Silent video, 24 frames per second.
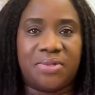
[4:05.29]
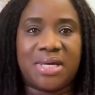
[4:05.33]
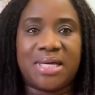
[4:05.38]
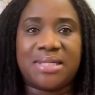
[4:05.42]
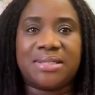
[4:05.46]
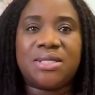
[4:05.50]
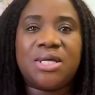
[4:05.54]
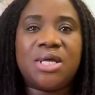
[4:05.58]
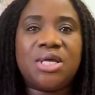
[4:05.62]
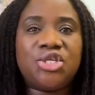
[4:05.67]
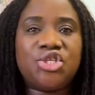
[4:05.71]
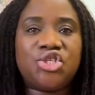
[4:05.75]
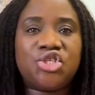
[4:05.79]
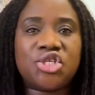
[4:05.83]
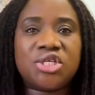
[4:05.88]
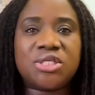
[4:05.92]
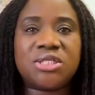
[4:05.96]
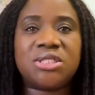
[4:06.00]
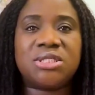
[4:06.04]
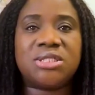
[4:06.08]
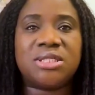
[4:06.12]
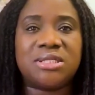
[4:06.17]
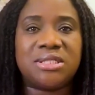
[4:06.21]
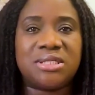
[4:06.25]
You can
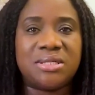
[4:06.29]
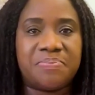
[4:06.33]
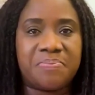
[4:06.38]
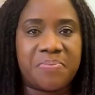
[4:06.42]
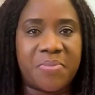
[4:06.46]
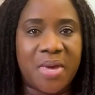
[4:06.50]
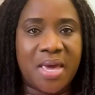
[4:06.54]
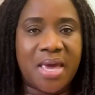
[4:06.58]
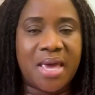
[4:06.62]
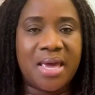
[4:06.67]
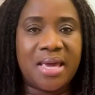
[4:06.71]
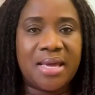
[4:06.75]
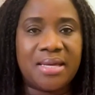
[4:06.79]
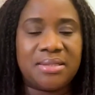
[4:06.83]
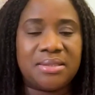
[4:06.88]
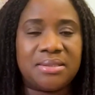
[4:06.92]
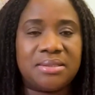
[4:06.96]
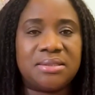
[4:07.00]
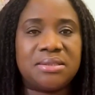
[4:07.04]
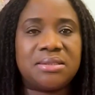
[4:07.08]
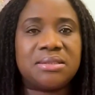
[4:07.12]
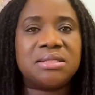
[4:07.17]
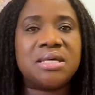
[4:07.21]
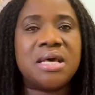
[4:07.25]
just
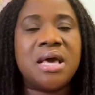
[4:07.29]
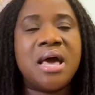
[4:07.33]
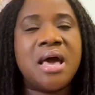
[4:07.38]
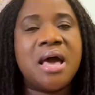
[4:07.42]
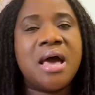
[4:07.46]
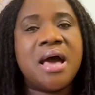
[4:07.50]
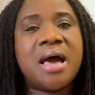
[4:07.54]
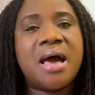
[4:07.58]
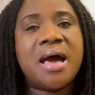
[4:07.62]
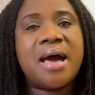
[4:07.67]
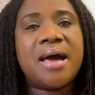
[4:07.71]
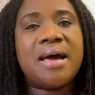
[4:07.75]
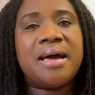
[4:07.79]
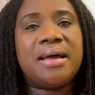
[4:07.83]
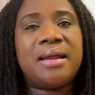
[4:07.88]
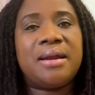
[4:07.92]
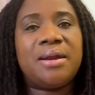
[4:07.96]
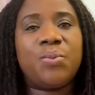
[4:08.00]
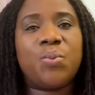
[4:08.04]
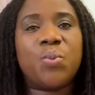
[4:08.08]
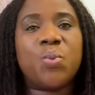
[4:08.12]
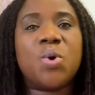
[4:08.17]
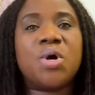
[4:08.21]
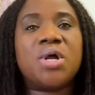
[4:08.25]
depends
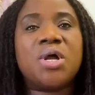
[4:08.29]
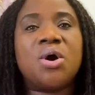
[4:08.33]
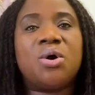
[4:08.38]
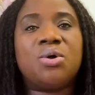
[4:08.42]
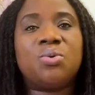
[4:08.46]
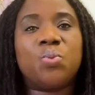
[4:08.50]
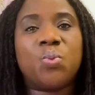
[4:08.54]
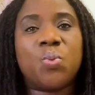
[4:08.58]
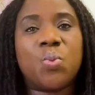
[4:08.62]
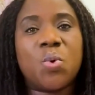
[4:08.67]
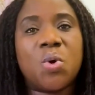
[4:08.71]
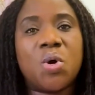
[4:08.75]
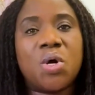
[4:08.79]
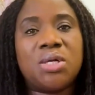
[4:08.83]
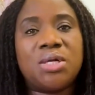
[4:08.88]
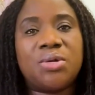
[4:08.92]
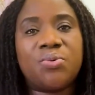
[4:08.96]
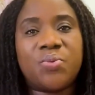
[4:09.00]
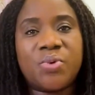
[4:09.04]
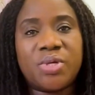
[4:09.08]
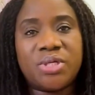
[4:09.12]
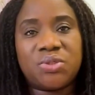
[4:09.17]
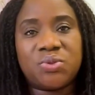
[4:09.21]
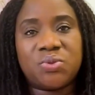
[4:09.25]
and
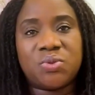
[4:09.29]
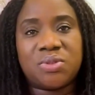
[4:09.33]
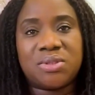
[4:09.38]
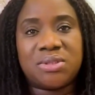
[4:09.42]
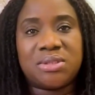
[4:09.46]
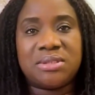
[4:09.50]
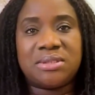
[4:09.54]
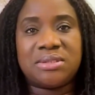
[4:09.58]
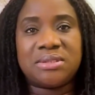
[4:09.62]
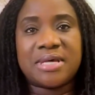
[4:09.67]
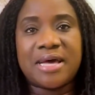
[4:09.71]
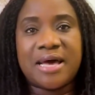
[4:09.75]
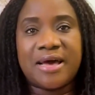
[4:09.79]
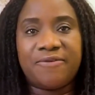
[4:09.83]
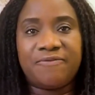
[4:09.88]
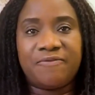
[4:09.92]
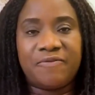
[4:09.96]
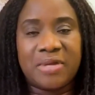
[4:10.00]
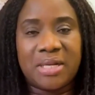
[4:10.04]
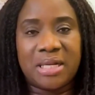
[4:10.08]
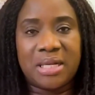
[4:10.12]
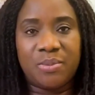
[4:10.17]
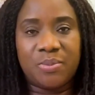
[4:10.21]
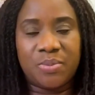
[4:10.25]
what resources are
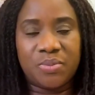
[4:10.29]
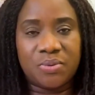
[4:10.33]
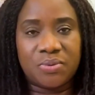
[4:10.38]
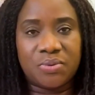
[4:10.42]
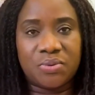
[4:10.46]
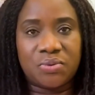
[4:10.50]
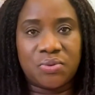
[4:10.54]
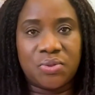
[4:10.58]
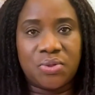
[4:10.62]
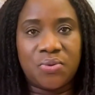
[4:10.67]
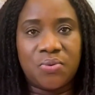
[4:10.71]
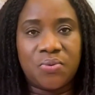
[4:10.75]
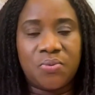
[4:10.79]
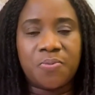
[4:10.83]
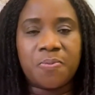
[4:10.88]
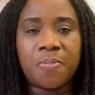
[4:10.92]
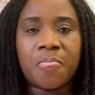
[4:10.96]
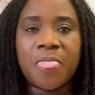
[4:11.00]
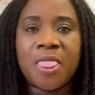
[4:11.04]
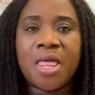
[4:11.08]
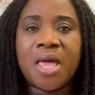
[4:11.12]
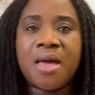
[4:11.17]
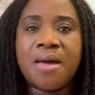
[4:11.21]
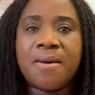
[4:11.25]
available to you.
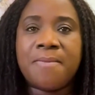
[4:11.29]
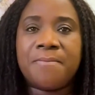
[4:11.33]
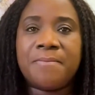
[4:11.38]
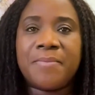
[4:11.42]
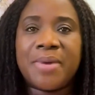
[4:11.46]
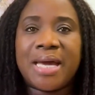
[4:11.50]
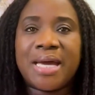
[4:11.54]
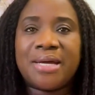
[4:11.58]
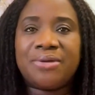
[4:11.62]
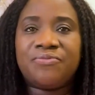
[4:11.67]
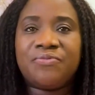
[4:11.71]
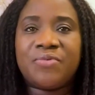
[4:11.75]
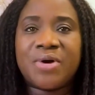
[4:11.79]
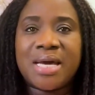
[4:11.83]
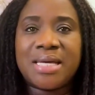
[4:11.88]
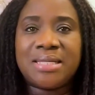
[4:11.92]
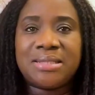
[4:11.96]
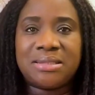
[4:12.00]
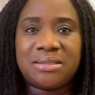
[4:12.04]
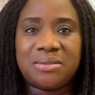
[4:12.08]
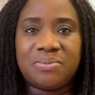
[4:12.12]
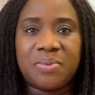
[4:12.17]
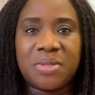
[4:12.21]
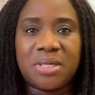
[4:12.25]
My
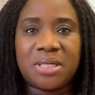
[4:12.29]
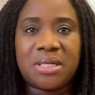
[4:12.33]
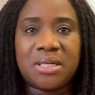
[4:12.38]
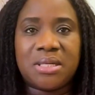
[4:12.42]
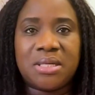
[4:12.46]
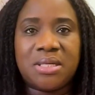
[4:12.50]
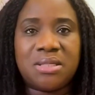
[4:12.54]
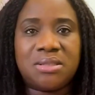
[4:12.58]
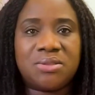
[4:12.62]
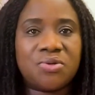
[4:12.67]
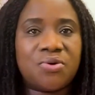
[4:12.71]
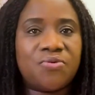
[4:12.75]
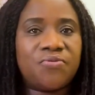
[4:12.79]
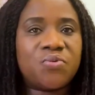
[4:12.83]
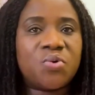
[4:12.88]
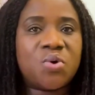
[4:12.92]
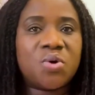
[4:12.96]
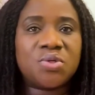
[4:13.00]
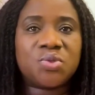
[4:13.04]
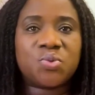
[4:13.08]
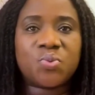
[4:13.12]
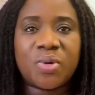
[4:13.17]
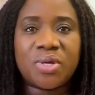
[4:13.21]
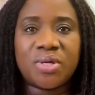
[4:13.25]
advice typically is, of
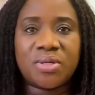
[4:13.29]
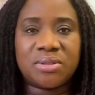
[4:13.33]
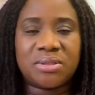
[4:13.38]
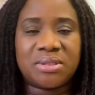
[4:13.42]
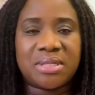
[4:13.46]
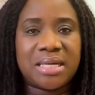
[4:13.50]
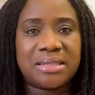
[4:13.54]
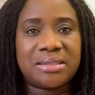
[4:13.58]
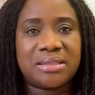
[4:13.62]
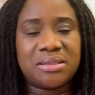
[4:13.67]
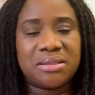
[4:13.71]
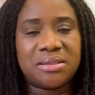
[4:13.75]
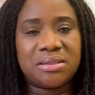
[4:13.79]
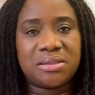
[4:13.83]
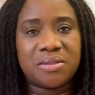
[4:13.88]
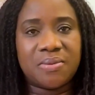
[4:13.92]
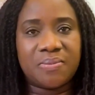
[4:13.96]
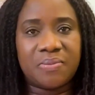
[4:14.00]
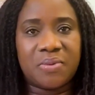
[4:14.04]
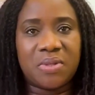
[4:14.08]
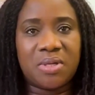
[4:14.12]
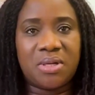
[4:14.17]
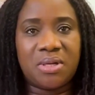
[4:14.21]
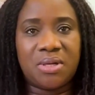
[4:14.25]
course, when you're starting
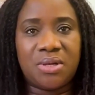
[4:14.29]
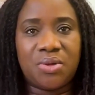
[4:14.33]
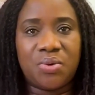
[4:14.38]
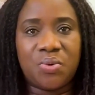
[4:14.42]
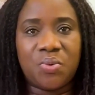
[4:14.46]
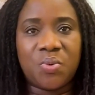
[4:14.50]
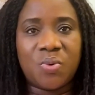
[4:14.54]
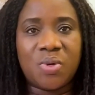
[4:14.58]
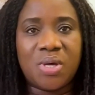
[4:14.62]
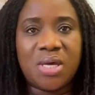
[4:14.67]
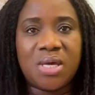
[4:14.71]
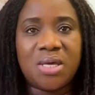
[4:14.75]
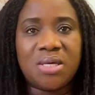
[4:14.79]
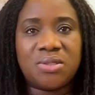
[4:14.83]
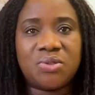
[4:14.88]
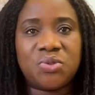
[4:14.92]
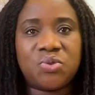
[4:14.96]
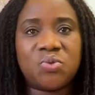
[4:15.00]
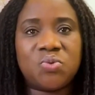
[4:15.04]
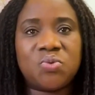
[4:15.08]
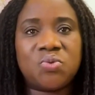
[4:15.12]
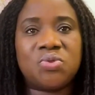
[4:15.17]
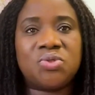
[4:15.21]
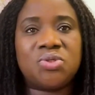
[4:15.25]
something new,
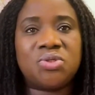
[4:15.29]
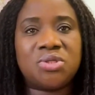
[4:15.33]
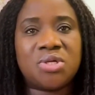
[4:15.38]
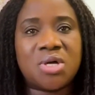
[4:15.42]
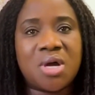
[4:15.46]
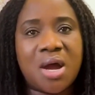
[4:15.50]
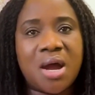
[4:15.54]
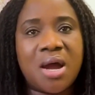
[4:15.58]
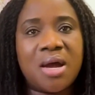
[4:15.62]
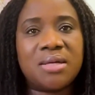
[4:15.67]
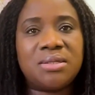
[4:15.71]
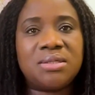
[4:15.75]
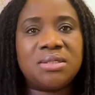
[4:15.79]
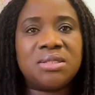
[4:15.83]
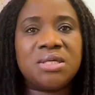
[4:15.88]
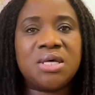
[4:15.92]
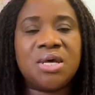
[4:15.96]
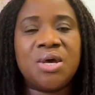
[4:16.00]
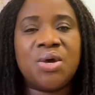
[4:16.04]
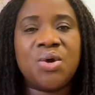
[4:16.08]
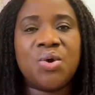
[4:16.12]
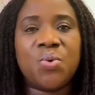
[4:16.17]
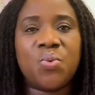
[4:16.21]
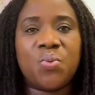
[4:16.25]
is to start
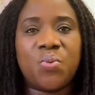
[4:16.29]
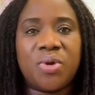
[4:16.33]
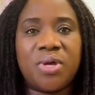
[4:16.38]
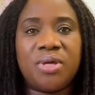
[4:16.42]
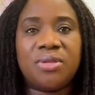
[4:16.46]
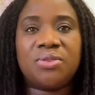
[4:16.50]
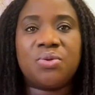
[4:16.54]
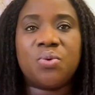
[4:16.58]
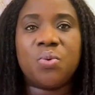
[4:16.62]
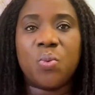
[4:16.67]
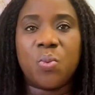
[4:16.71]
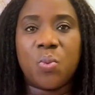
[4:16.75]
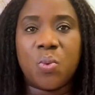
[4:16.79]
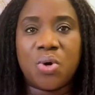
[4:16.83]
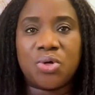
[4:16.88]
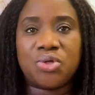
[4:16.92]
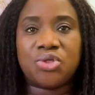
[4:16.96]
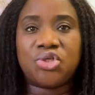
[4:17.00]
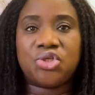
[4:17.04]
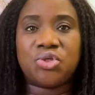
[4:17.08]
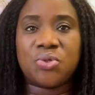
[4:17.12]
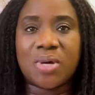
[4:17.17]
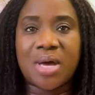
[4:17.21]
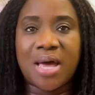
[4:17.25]
with
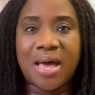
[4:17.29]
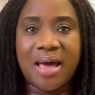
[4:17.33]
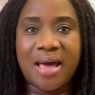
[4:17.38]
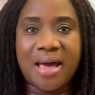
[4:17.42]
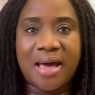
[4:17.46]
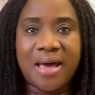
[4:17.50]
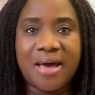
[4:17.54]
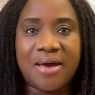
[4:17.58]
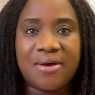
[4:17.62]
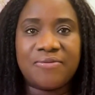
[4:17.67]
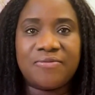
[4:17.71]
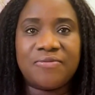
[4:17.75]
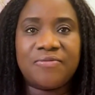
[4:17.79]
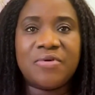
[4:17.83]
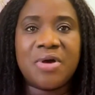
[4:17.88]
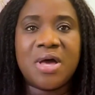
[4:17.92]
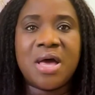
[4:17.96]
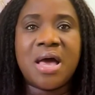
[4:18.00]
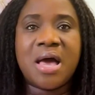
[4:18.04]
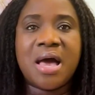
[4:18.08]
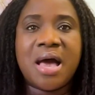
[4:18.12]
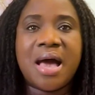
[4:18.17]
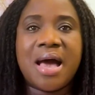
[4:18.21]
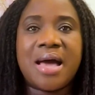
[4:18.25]
what you have
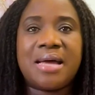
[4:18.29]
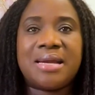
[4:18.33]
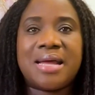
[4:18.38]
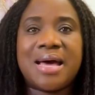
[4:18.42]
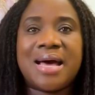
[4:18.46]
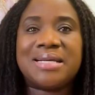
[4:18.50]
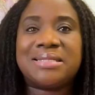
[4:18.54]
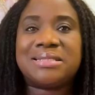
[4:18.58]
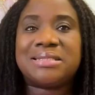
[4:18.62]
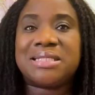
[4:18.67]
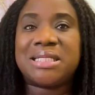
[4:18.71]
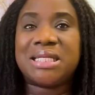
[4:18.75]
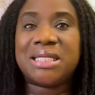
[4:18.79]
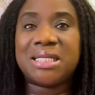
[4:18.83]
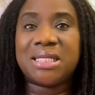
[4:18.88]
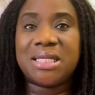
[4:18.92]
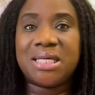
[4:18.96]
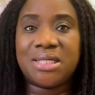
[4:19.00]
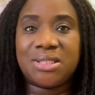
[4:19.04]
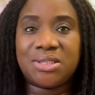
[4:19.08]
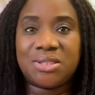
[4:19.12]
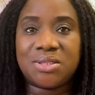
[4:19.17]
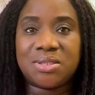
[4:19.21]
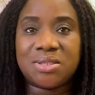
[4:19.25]
and as
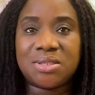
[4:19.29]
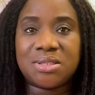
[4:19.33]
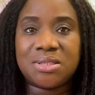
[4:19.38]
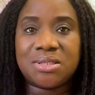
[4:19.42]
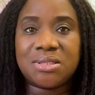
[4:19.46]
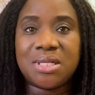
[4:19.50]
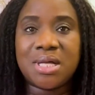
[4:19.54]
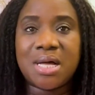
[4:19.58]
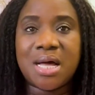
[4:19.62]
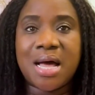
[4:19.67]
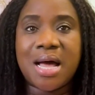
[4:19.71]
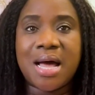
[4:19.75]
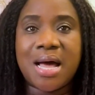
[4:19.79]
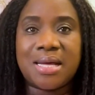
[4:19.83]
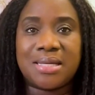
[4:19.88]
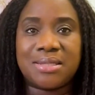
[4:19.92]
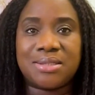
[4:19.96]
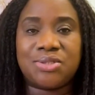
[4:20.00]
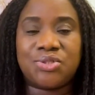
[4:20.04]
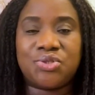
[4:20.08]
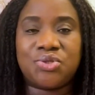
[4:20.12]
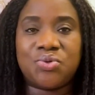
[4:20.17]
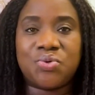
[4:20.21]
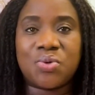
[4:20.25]
little
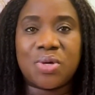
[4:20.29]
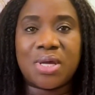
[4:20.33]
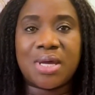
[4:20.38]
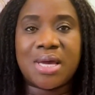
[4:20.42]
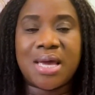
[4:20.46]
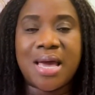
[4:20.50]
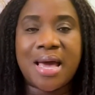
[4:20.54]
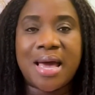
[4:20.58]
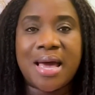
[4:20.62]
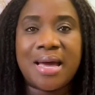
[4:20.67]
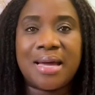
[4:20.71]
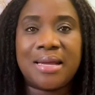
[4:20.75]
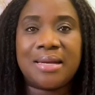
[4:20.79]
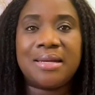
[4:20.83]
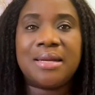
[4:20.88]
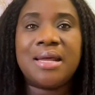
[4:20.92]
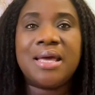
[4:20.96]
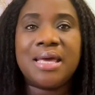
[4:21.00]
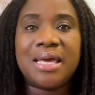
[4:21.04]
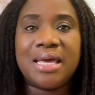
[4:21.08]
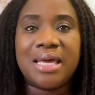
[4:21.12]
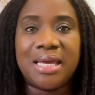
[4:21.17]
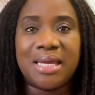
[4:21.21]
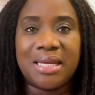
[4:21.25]
as you
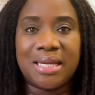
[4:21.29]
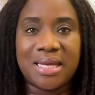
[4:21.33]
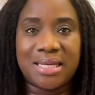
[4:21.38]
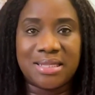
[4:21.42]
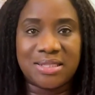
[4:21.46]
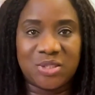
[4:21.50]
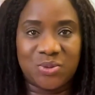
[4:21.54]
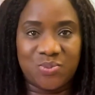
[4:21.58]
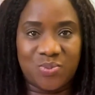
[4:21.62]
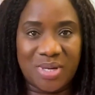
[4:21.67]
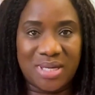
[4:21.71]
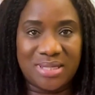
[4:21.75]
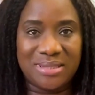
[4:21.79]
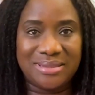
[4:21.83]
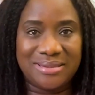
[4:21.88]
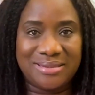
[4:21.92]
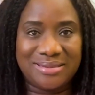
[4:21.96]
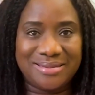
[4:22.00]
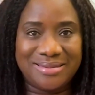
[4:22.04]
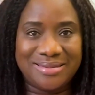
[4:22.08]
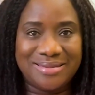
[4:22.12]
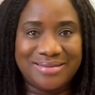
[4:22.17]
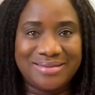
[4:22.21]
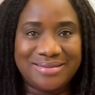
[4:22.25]
can in
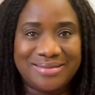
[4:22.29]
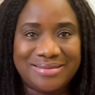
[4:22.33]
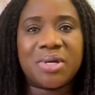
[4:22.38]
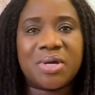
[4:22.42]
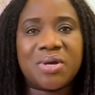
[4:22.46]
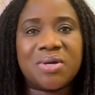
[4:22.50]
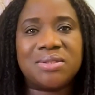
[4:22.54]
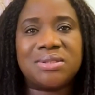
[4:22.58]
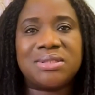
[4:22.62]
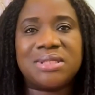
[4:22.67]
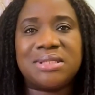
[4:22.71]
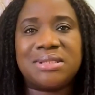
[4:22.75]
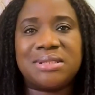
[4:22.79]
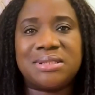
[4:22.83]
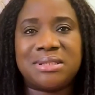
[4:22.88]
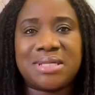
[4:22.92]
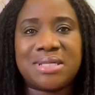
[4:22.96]
expenses, because there's